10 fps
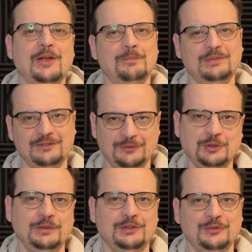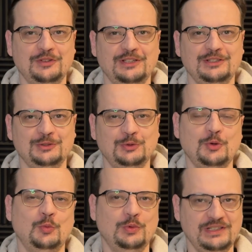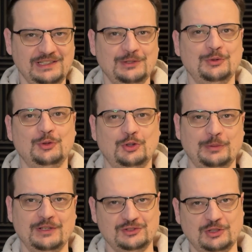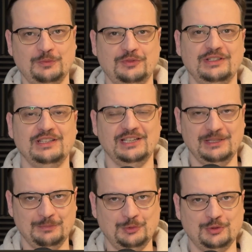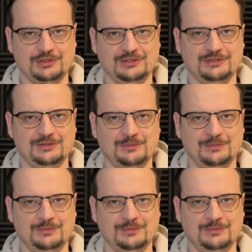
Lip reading: Before we continue, we need to talk about something important,